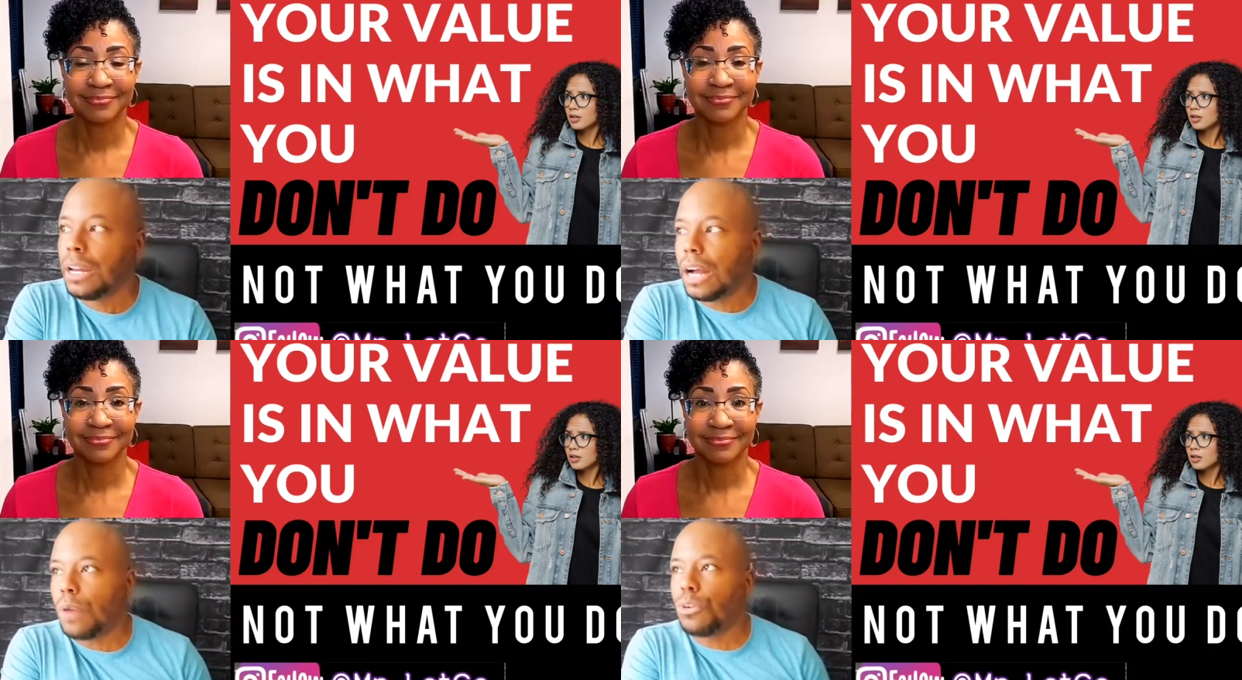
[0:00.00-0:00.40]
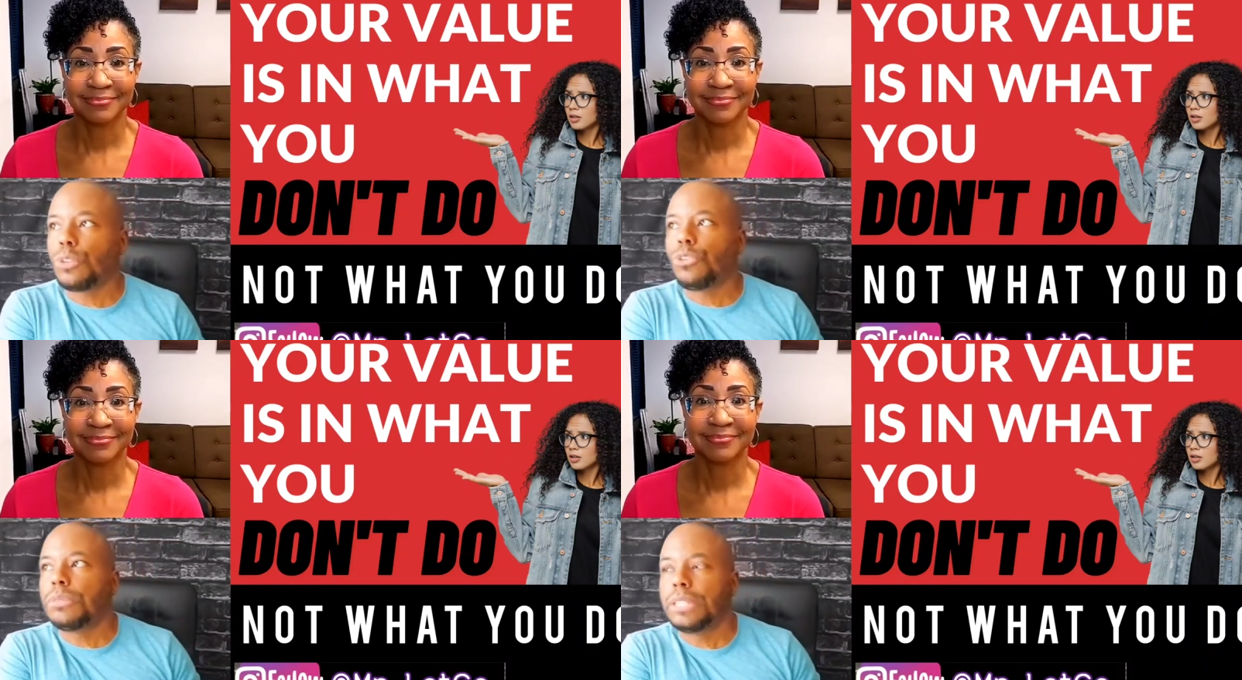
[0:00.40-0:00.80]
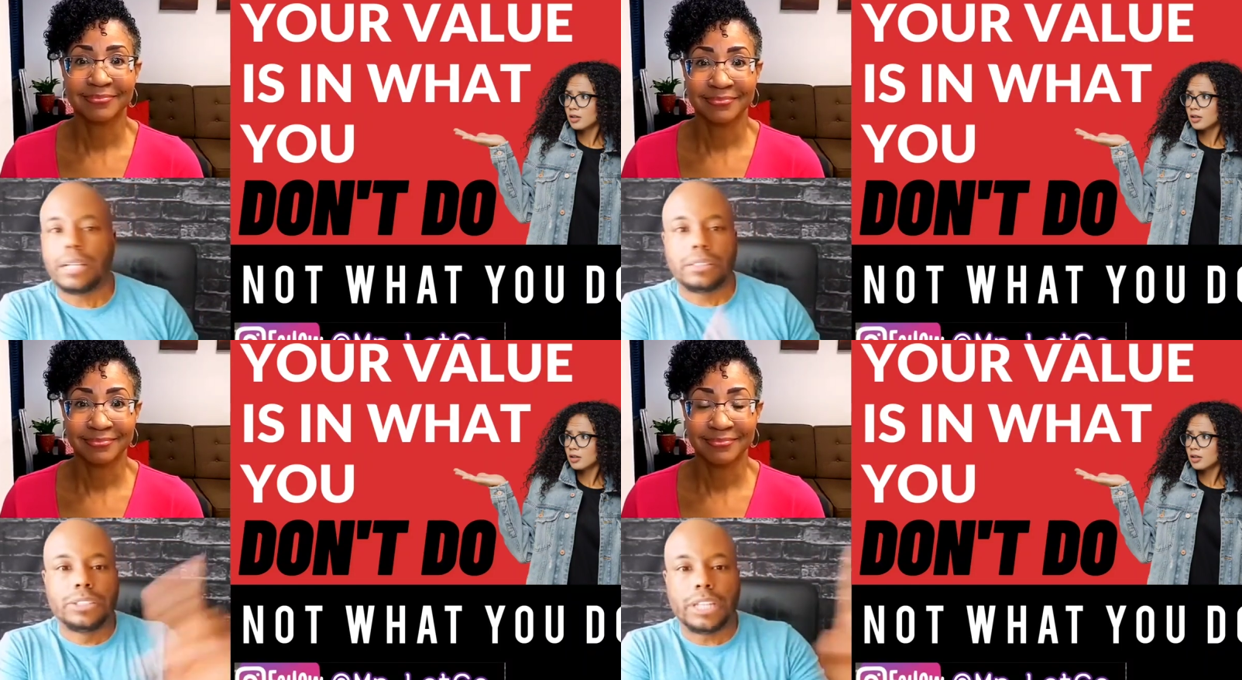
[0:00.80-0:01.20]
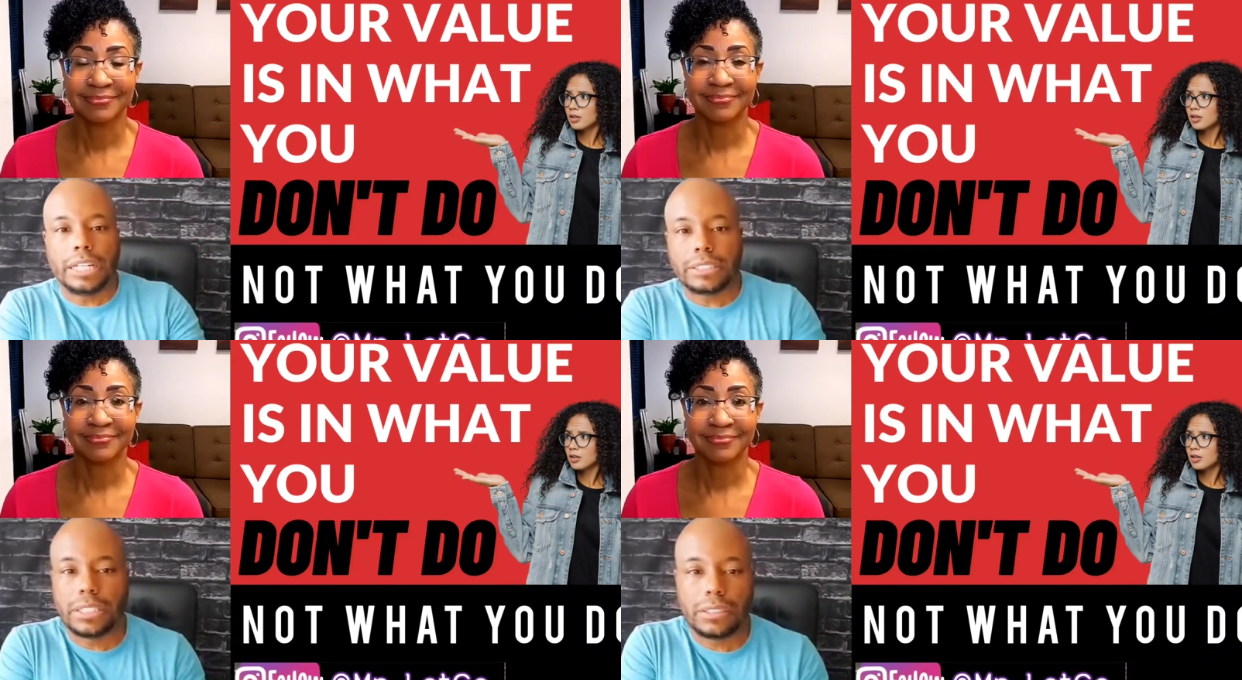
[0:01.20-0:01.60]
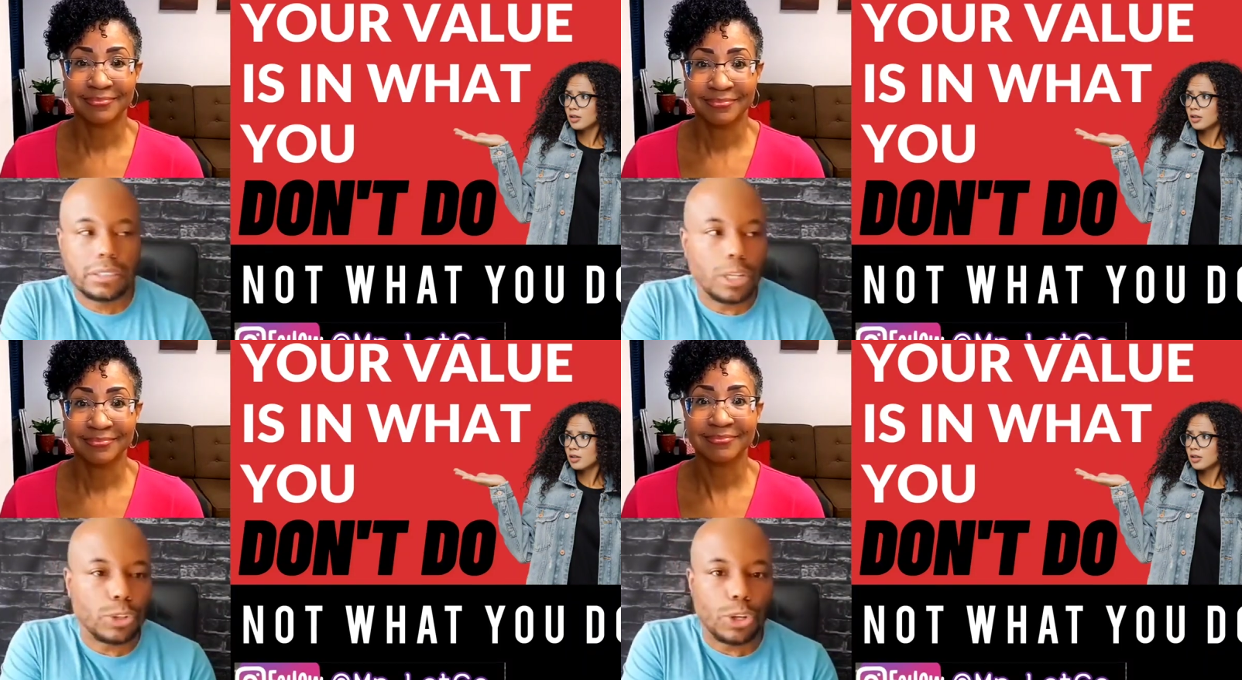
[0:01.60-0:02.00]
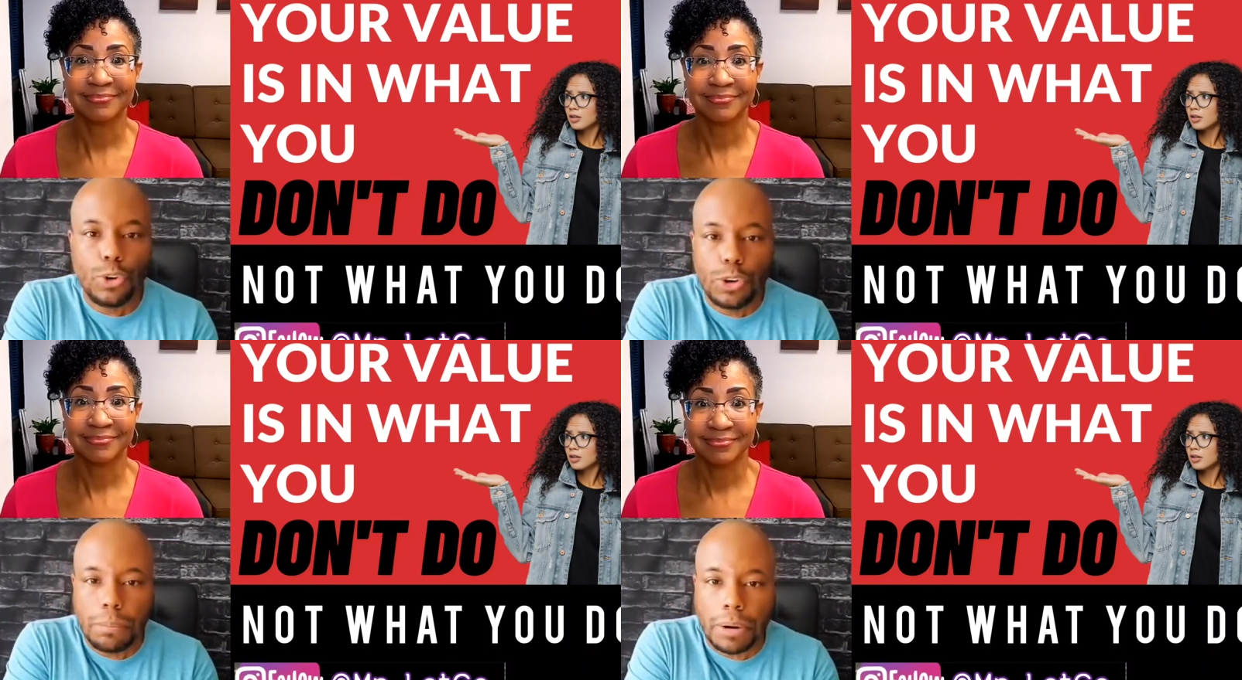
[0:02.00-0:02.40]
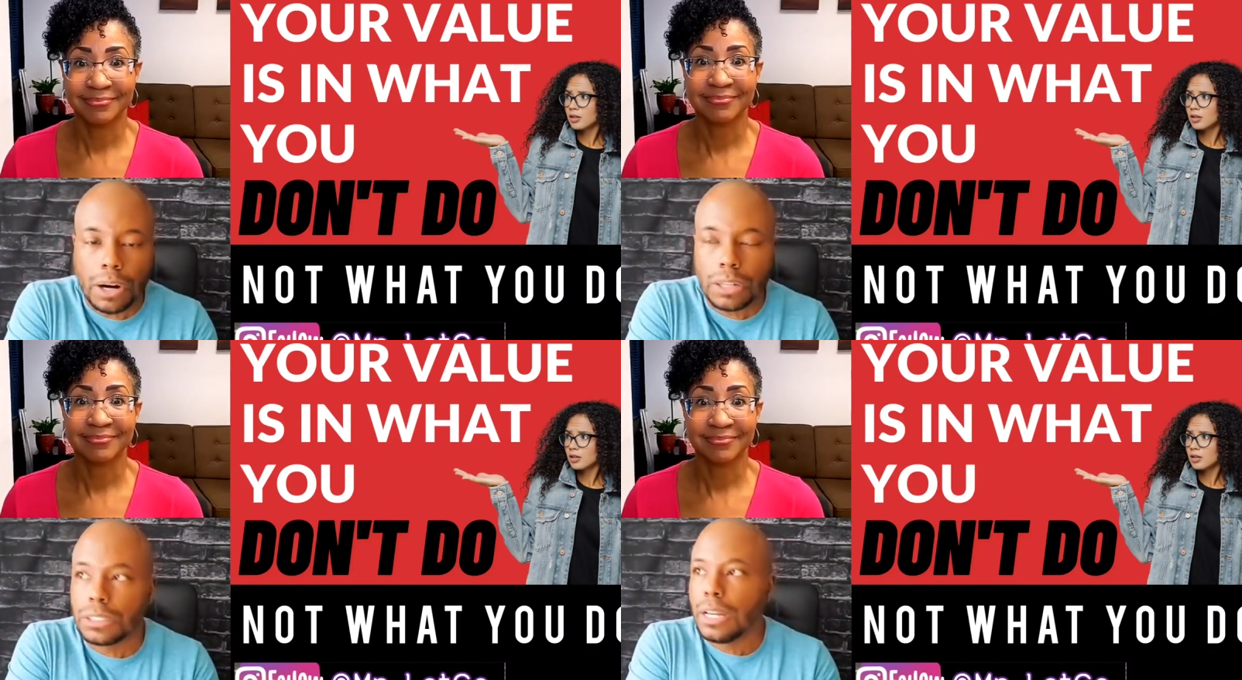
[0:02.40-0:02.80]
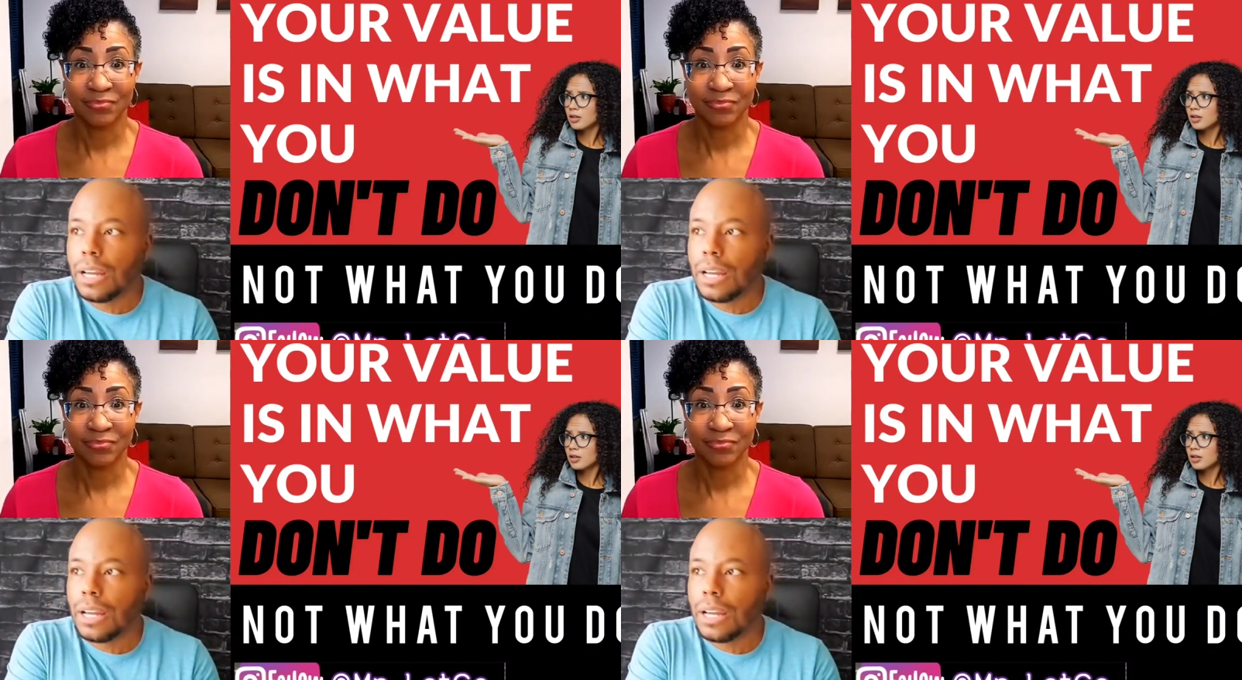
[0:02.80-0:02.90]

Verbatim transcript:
Speaker 1: I want a woman that doesn't go to hookah bars.